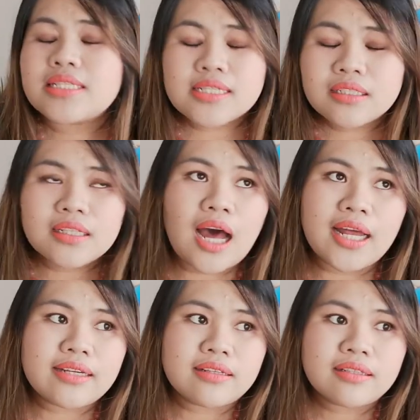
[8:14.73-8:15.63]

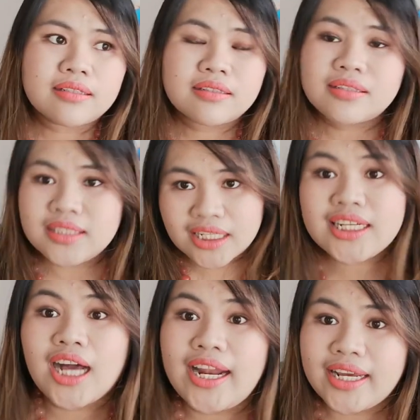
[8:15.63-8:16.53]
not gonna
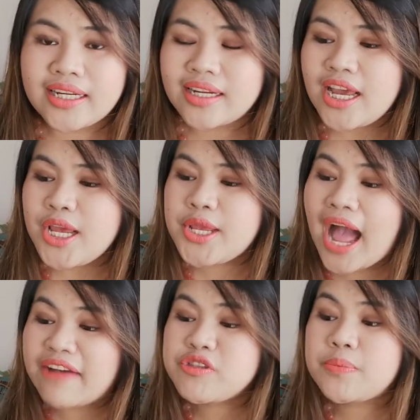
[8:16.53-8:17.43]
cut it. You
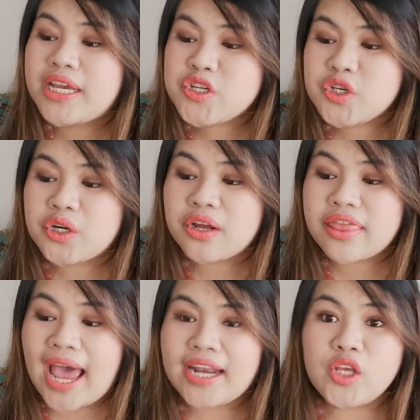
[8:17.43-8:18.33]
have to make sure
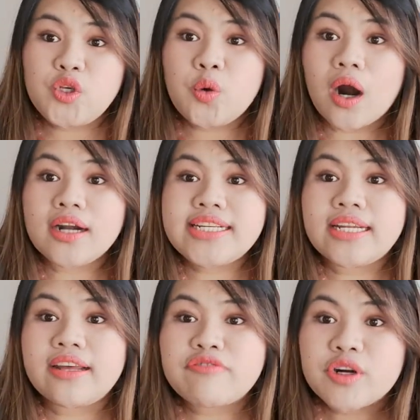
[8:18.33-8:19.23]
that you are
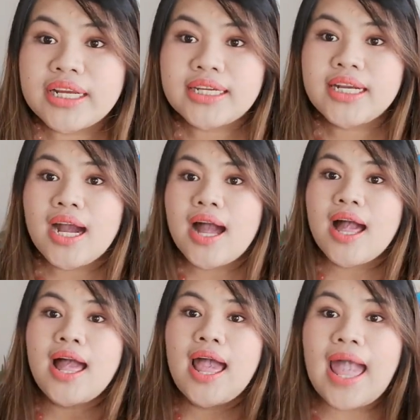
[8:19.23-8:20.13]
delivering
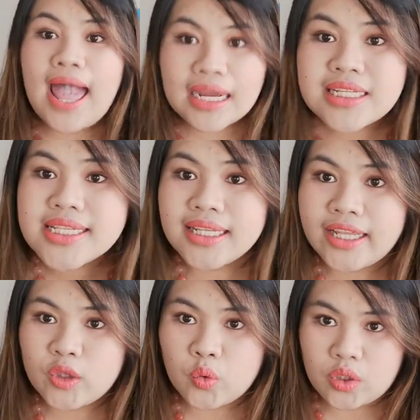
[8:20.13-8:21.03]

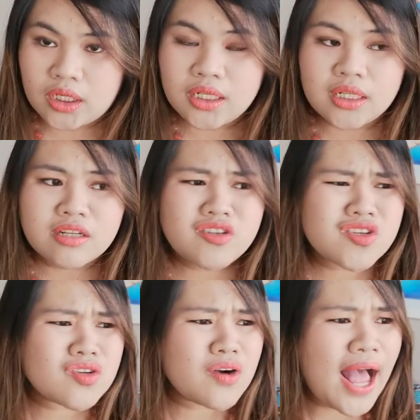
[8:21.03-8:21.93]
excellent work.
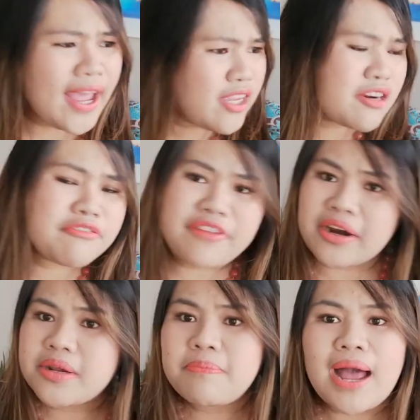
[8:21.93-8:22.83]
Try your
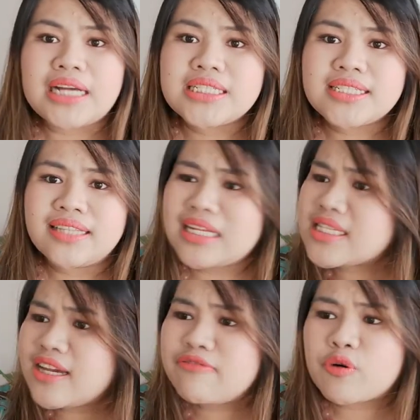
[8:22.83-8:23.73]
very best. Let's
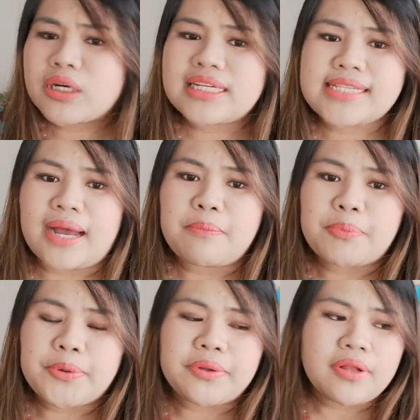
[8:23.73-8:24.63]
say, for
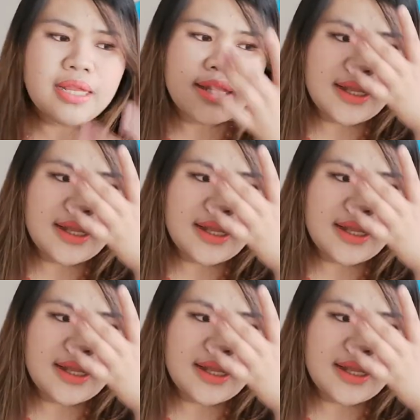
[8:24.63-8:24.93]
example,